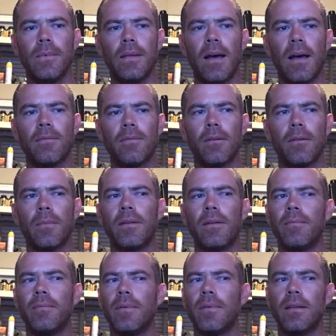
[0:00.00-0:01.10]
not from an
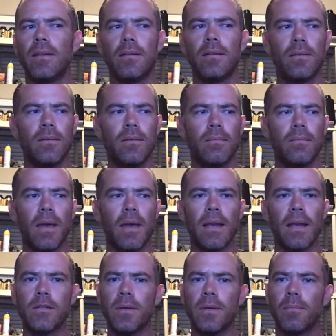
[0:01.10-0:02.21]
event
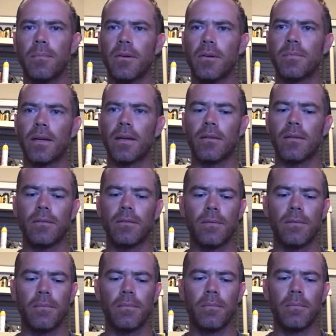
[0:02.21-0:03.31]
management perspective,
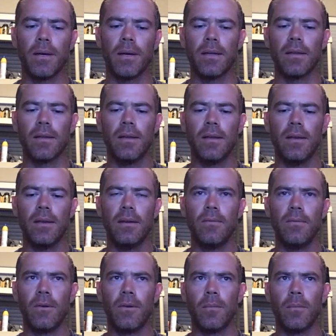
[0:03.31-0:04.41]
but
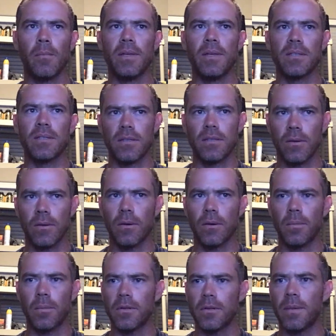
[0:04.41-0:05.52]
from a business owner
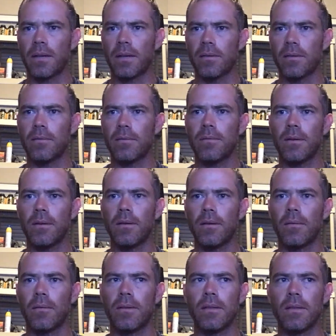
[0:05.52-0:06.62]
perspective.
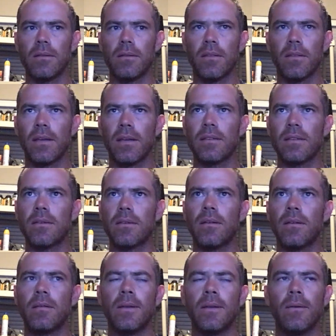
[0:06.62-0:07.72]
These are the things that you
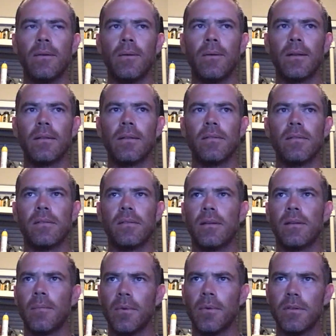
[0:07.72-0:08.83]
need to be doing. These are the
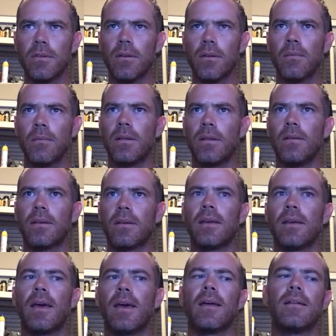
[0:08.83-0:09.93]
numbers you need to be
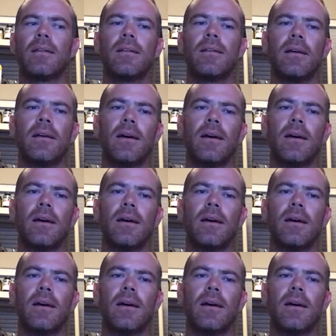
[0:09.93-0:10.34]
looking at.